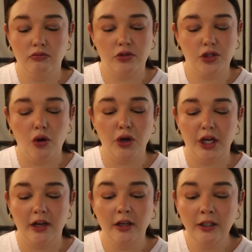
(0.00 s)
so
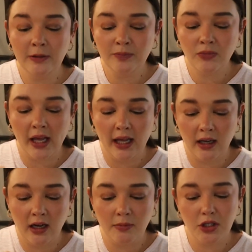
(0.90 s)
good.
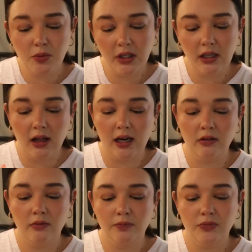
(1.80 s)
And I'm just really glad
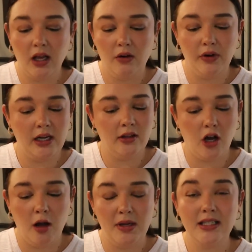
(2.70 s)
reading the
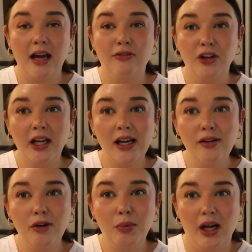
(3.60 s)
comments. I feel like
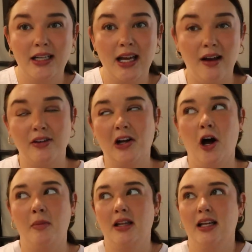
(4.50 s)
I've replied to every
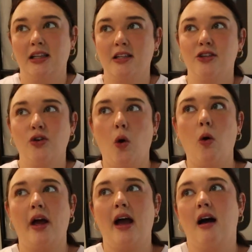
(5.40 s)
comment. Like that's a
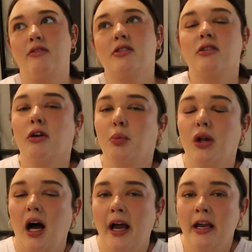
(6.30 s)
goal I have is to
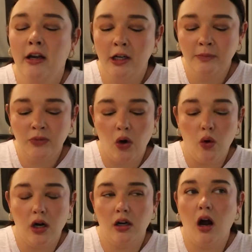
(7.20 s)
reply
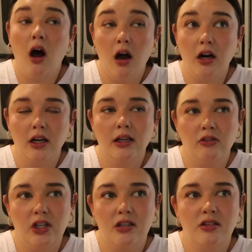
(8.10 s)
or heart at
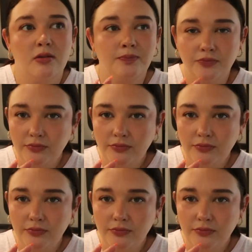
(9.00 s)
least